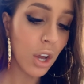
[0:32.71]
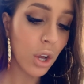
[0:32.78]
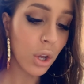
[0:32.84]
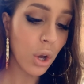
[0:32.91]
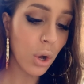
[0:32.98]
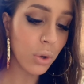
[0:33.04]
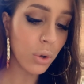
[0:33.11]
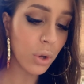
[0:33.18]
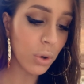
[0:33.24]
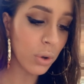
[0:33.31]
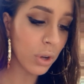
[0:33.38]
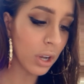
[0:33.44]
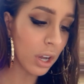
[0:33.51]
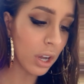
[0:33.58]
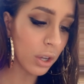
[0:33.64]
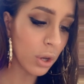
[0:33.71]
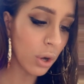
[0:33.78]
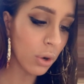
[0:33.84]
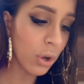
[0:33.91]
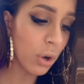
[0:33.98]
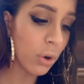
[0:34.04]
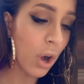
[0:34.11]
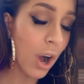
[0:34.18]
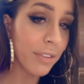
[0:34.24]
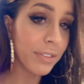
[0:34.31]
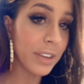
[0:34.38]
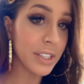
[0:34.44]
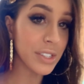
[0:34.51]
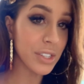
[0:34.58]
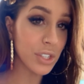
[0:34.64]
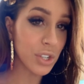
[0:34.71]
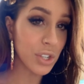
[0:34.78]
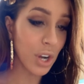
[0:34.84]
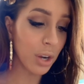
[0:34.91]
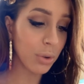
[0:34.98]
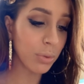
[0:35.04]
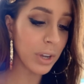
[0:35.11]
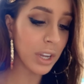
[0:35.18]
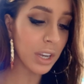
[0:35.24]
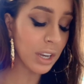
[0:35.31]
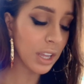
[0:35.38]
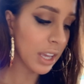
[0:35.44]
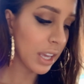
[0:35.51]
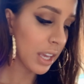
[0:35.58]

Cocoa Coffee is the dark one.